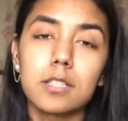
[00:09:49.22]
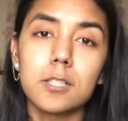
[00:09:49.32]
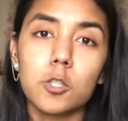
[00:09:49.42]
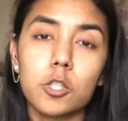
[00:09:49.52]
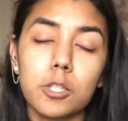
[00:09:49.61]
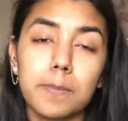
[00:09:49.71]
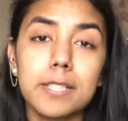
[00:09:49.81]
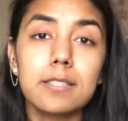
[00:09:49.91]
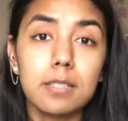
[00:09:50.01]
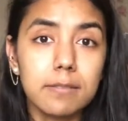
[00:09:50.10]

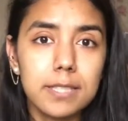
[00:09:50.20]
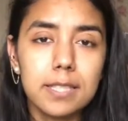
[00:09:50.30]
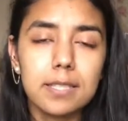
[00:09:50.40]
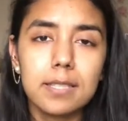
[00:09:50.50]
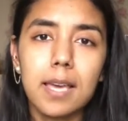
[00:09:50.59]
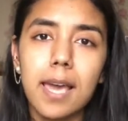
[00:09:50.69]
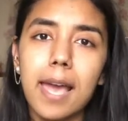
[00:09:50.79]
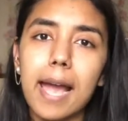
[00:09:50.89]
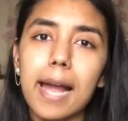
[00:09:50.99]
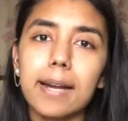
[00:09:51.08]
shipping services
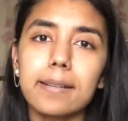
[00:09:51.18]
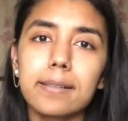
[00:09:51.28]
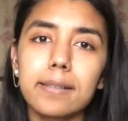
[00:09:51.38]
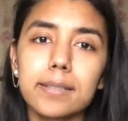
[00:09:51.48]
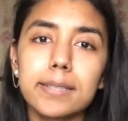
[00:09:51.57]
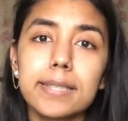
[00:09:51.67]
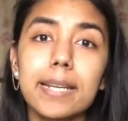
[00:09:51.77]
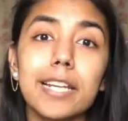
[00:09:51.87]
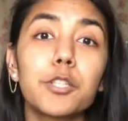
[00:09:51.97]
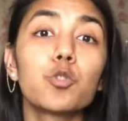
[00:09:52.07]
and they
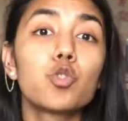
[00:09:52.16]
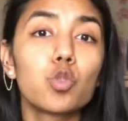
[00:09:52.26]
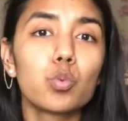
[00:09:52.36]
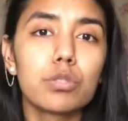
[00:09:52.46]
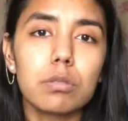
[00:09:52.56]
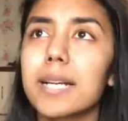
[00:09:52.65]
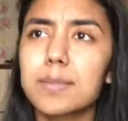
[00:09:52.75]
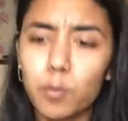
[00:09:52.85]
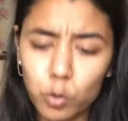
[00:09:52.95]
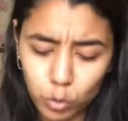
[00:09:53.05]
let you choose. I
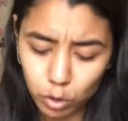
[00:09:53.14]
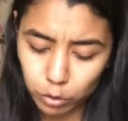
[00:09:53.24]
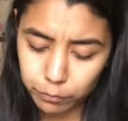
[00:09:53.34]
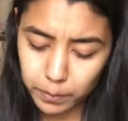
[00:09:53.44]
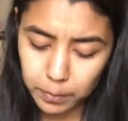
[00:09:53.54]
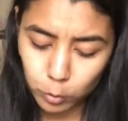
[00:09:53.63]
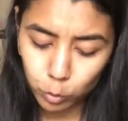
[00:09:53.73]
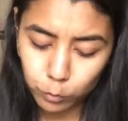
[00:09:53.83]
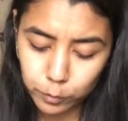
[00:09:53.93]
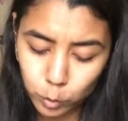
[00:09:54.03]
spoke to a lot of people
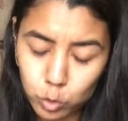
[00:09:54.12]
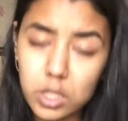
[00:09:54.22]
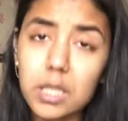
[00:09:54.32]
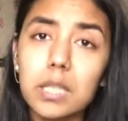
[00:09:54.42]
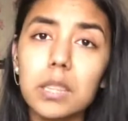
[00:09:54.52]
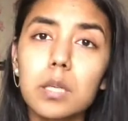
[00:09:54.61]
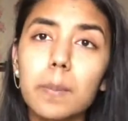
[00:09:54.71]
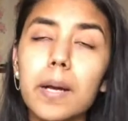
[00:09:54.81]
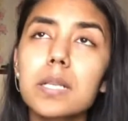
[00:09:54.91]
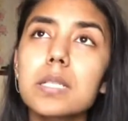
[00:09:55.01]
who've used it in the
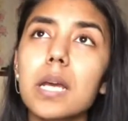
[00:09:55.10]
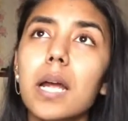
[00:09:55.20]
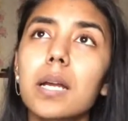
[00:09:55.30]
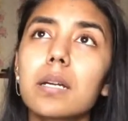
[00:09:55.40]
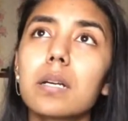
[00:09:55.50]
past, and